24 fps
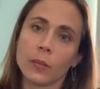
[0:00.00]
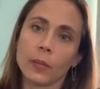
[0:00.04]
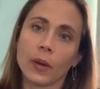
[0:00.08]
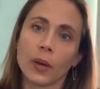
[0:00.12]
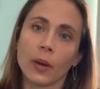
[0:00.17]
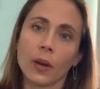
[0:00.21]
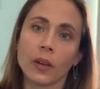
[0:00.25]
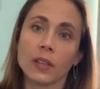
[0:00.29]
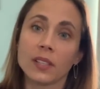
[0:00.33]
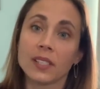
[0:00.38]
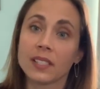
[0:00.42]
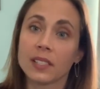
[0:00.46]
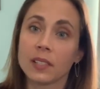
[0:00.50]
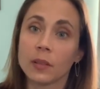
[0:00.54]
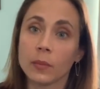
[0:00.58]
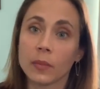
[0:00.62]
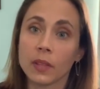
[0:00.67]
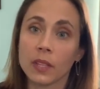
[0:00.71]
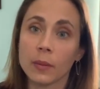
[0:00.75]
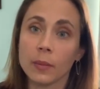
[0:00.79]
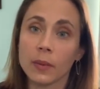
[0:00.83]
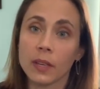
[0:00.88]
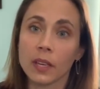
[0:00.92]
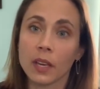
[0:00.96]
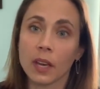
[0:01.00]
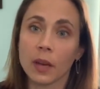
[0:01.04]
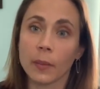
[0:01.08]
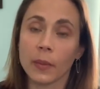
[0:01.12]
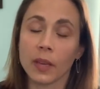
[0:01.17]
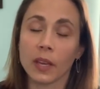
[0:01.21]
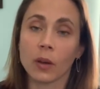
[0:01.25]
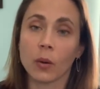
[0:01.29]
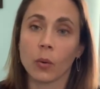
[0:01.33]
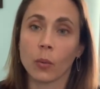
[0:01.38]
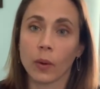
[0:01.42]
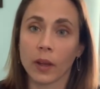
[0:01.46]
but simply
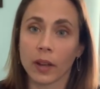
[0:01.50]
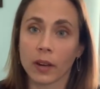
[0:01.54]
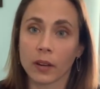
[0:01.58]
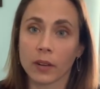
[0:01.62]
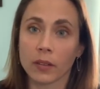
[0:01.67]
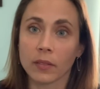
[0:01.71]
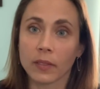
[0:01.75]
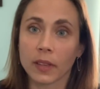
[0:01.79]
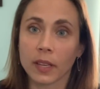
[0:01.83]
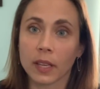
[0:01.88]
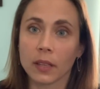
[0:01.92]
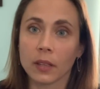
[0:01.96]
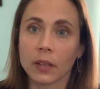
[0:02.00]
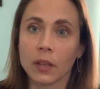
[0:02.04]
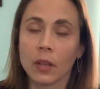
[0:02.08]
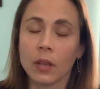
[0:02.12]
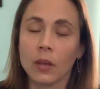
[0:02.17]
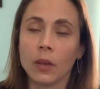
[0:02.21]
becoming aware of it.